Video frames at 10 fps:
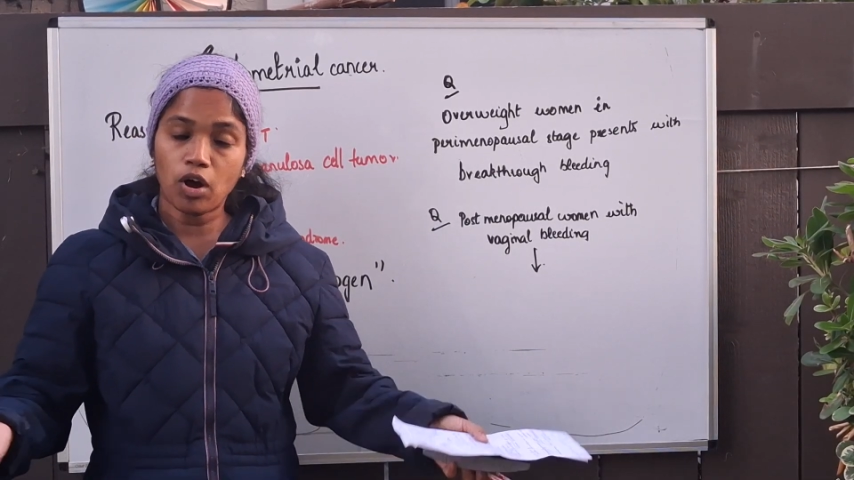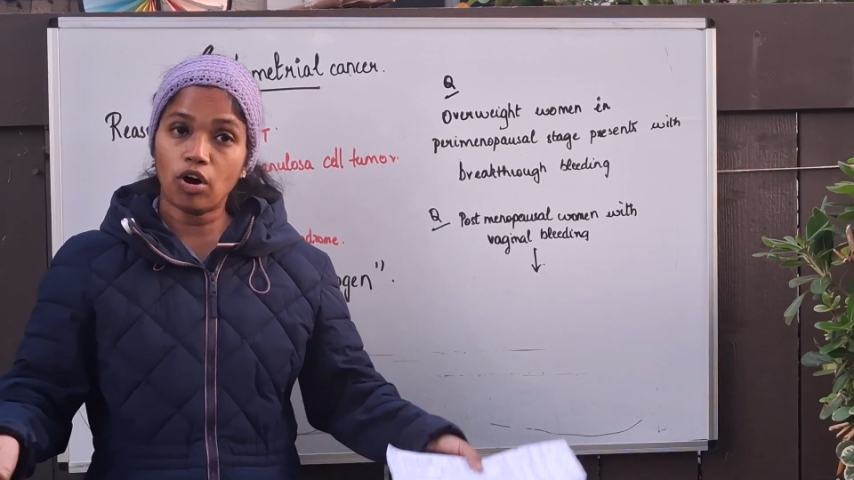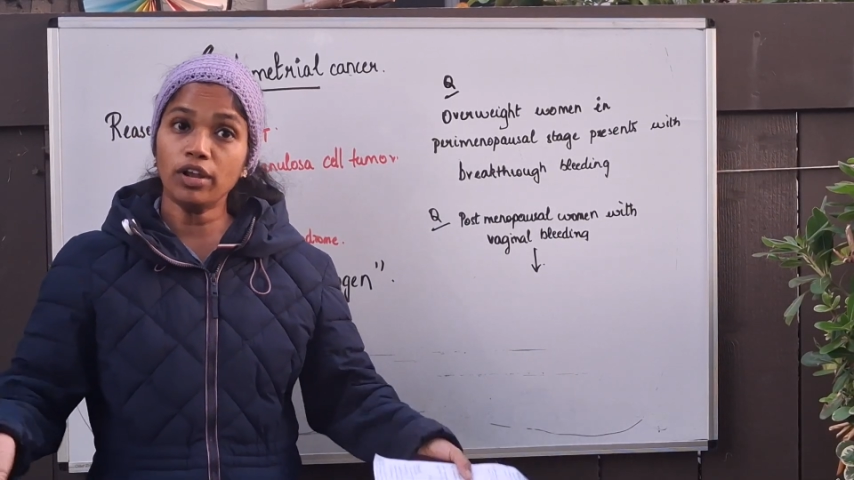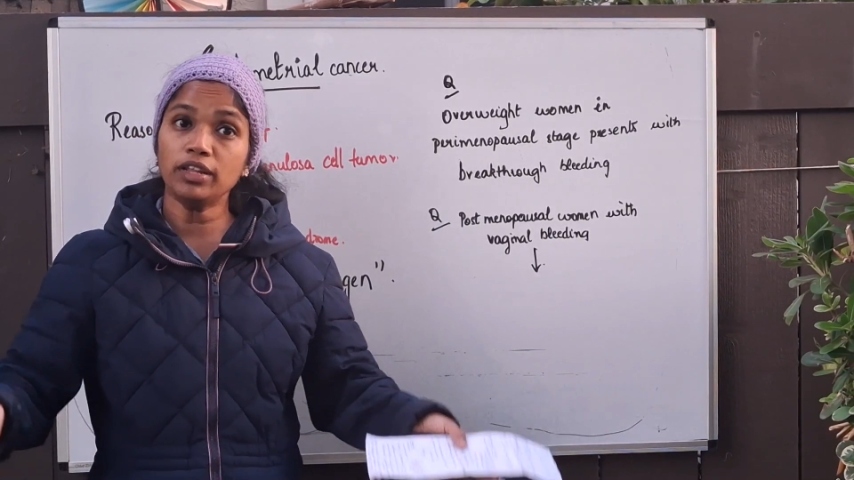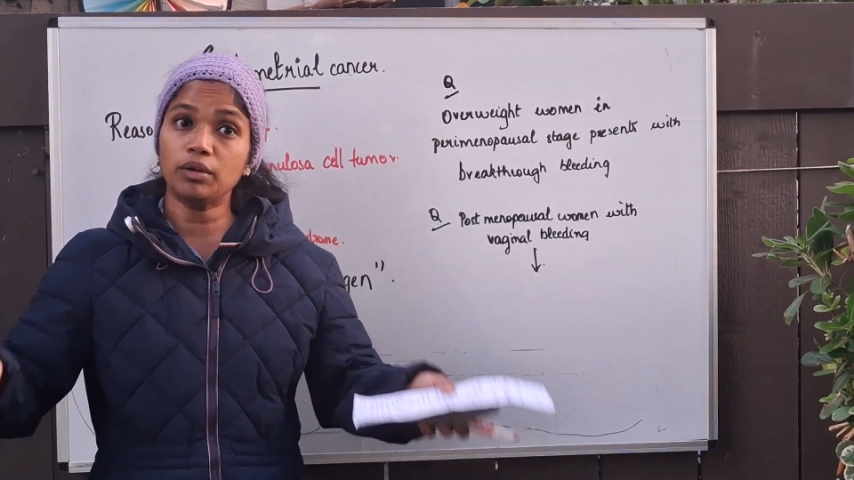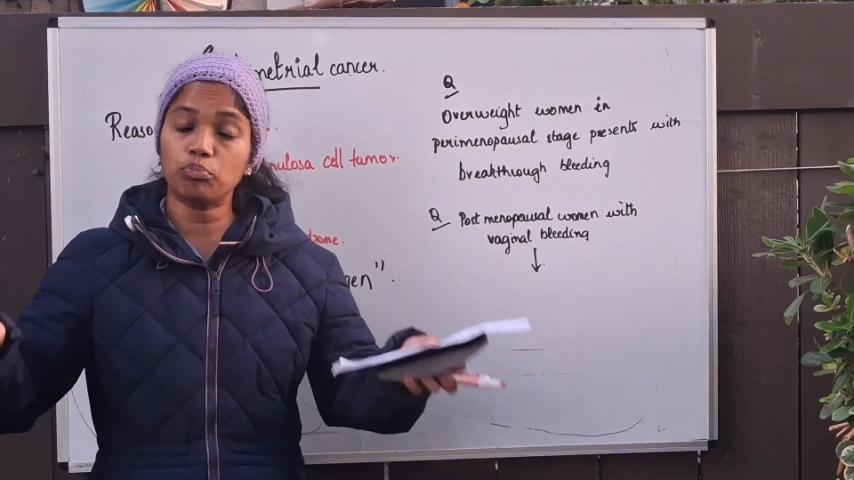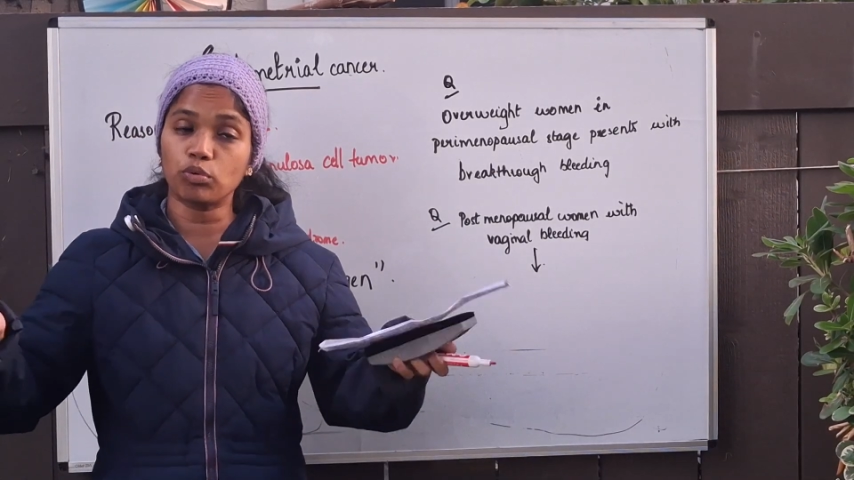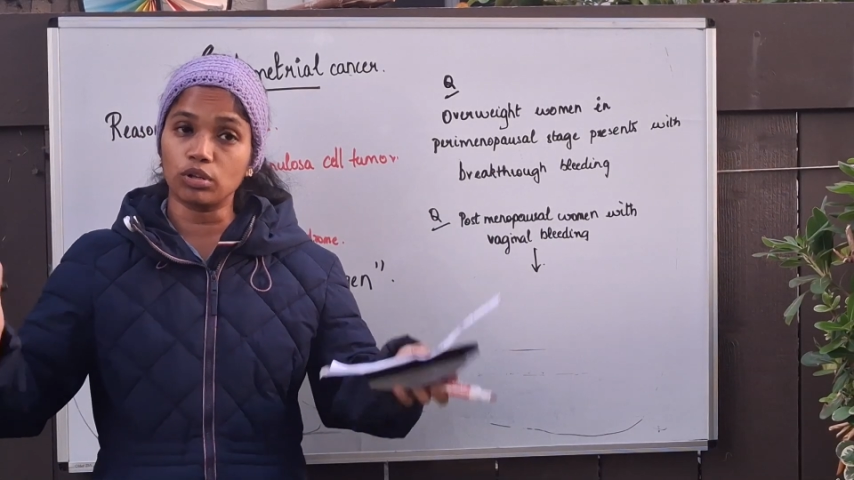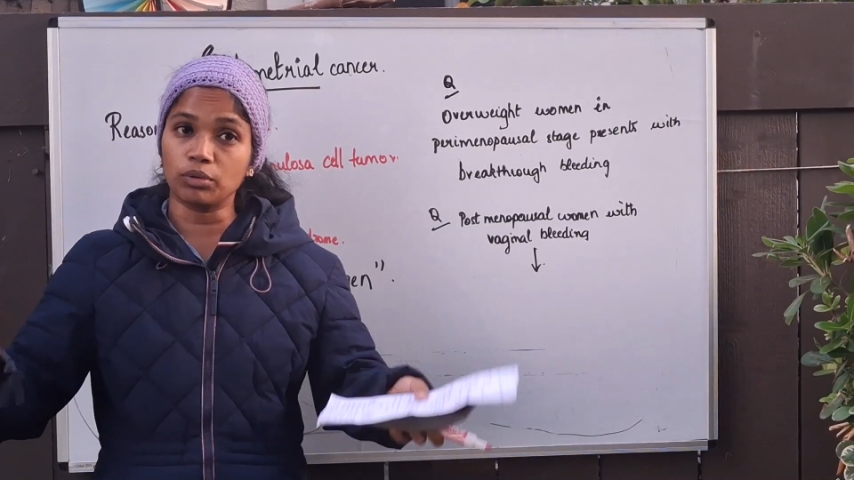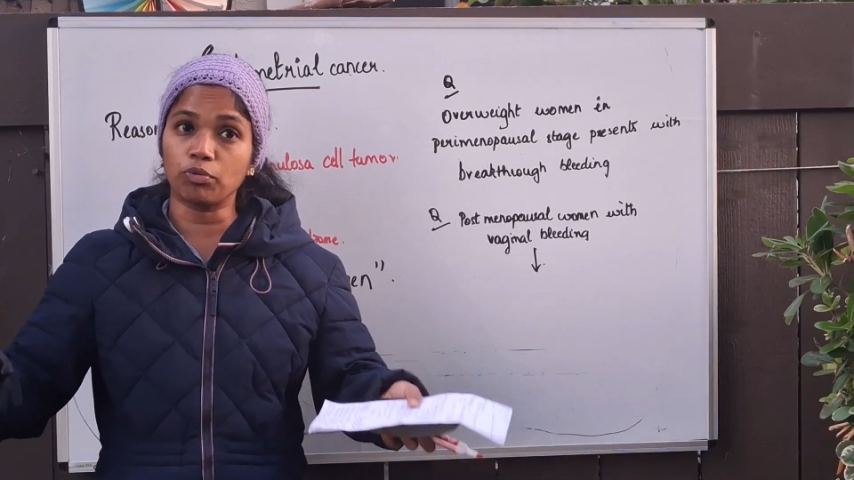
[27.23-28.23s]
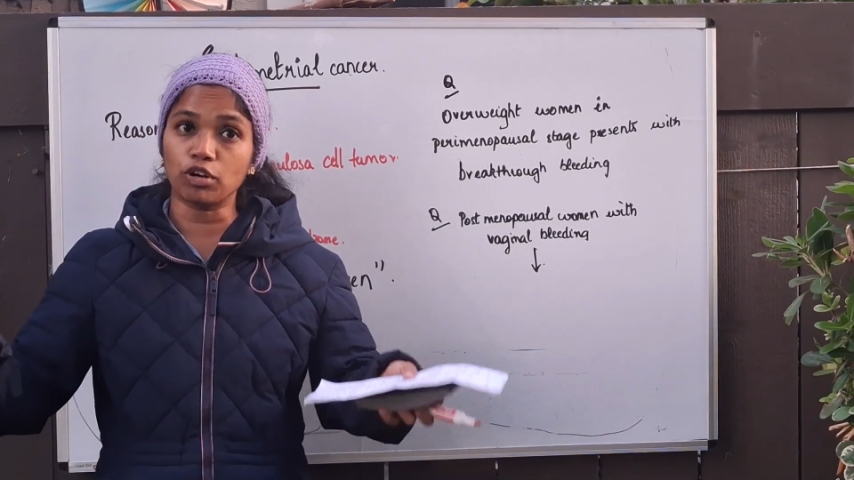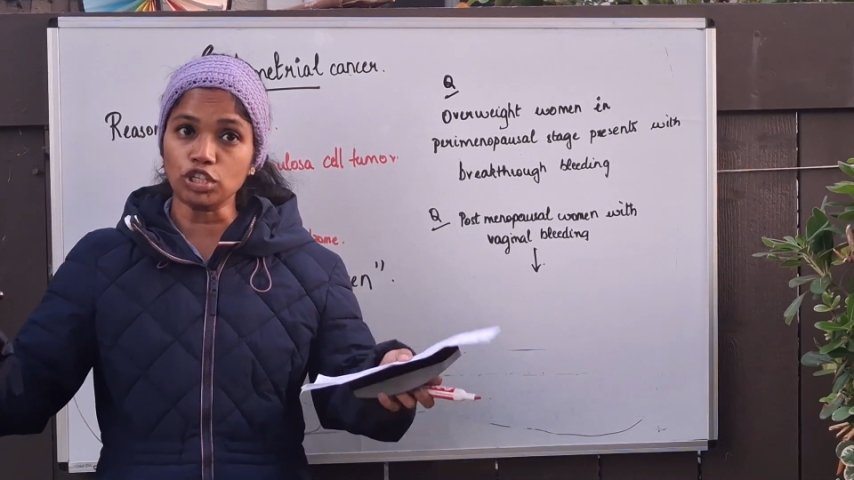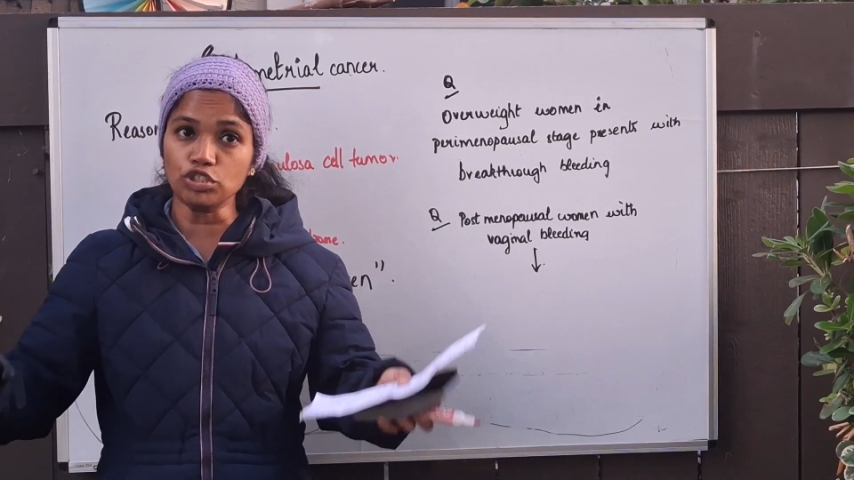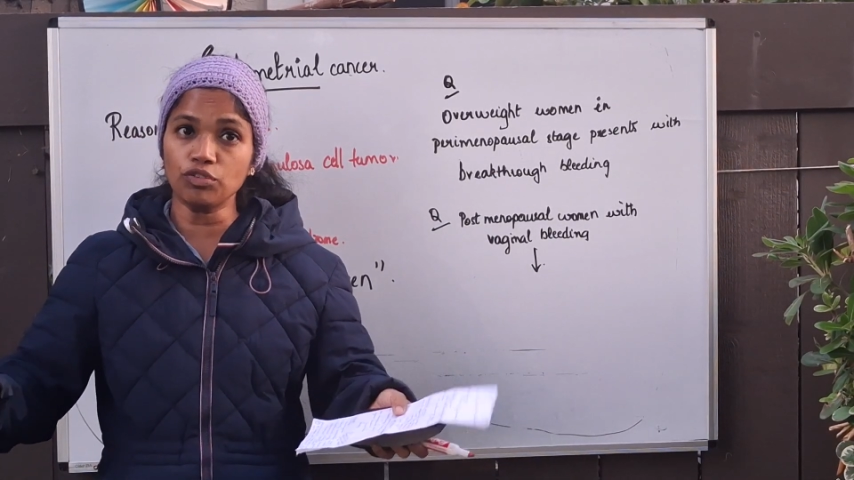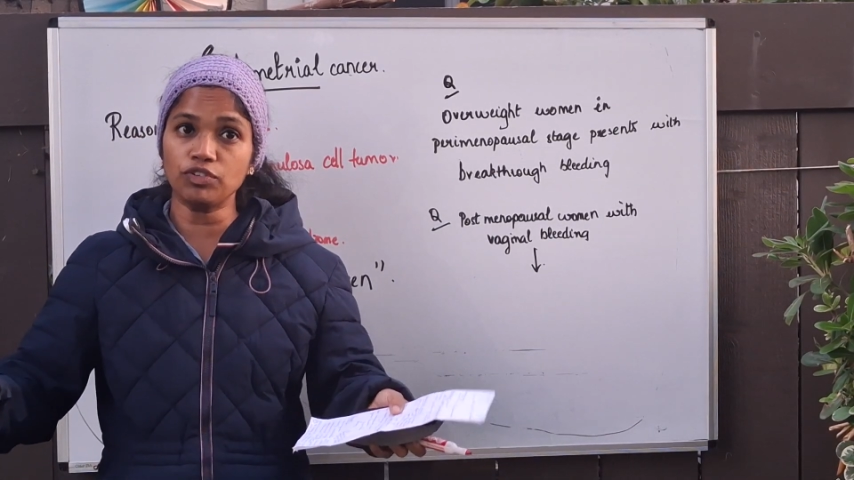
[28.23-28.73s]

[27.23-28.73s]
or the production of